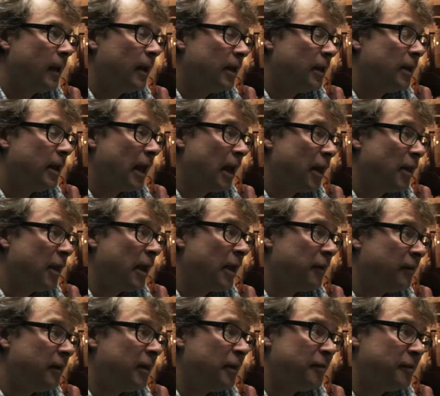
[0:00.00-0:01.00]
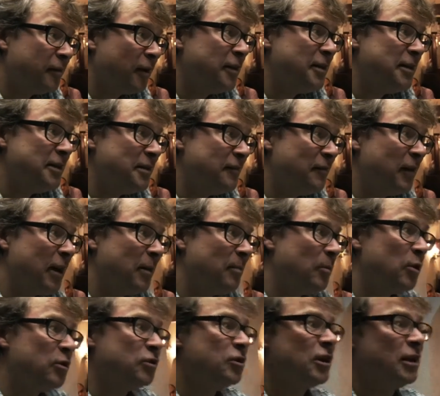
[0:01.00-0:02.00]
That's an exciting
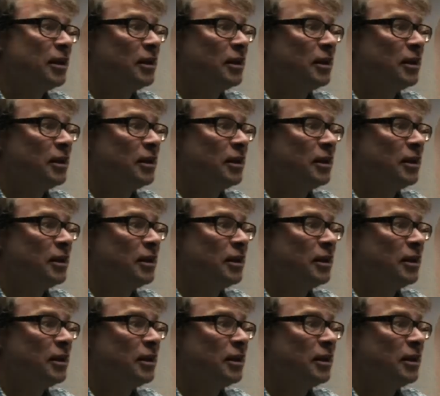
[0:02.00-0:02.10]
development,